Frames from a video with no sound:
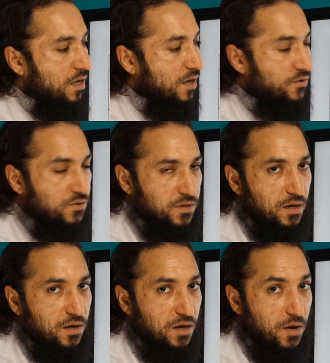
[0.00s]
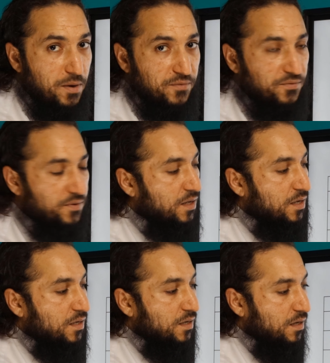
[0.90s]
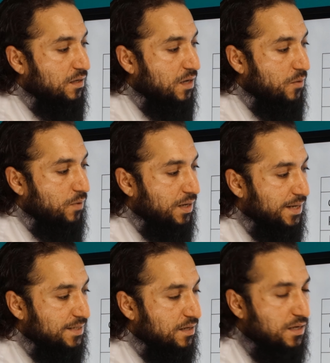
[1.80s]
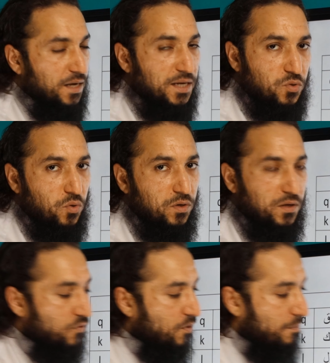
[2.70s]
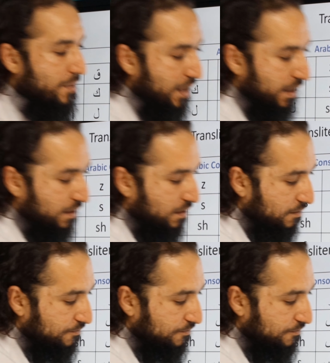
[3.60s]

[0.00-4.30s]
above a letter, it's called dhammatain.